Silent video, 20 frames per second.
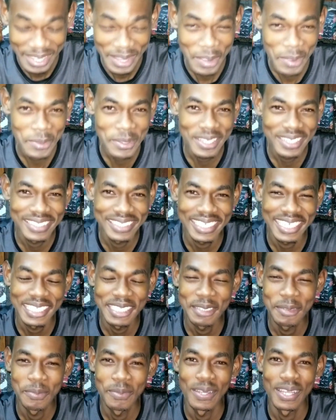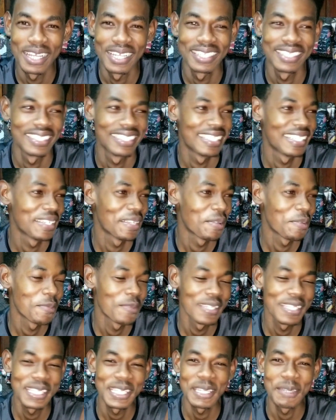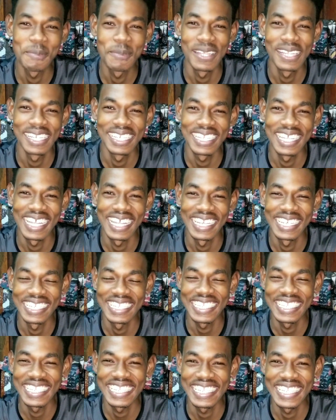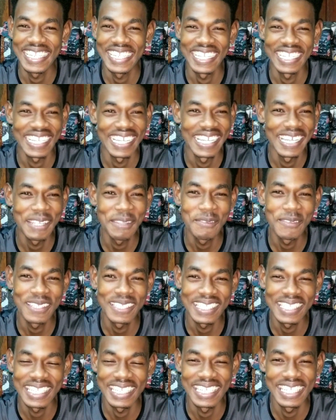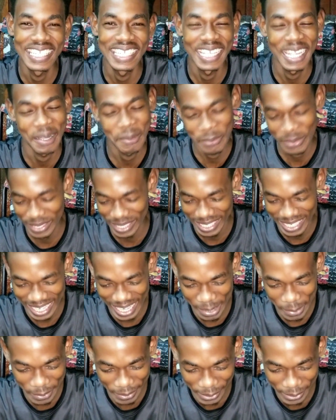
How you charge the man with a seatbelt and you can't even see any car, but there we